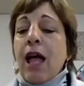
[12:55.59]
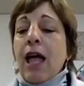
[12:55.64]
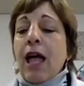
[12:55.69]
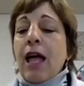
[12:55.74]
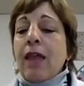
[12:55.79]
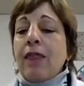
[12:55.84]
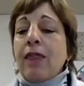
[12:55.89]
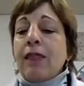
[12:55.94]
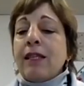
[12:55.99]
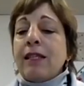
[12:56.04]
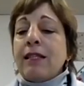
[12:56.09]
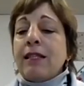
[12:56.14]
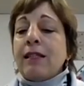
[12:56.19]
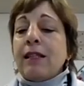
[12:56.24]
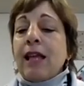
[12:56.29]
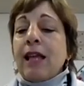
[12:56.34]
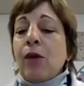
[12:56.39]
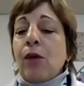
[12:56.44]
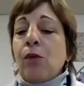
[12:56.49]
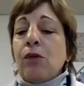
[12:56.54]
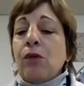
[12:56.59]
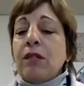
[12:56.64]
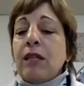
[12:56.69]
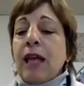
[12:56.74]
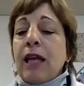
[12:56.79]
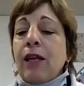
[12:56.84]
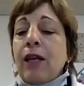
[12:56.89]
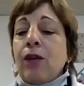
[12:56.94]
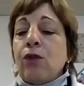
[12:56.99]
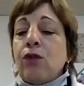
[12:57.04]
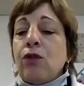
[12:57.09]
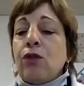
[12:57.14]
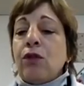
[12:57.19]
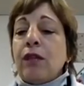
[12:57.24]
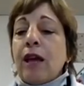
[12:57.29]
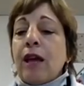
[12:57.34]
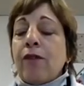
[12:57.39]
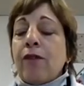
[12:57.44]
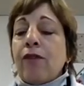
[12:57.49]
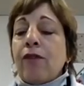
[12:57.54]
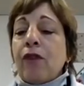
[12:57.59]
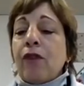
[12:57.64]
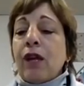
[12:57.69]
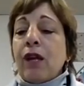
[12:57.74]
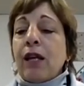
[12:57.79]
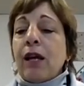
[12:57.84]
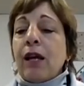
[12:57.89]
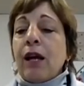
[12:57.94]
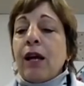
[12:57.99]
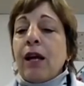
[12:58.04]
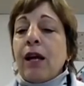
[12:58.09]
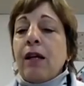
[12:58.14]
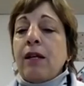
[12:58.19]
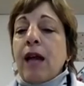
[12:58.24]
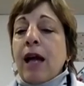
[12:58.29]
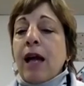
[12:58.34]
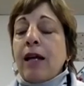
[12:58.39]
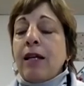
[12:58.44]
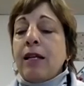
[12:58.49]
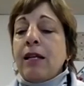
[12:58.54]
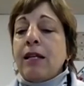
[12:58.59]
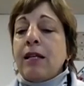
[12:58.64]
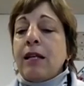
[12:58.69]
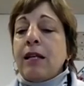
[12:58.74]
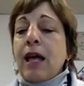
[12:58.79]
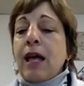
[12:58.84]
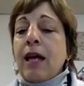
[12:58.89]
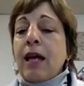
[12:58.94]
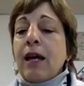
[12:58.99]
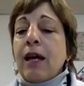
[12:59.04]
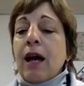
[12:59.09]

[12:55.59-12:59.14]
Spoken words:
And this link will take you to that free 90-day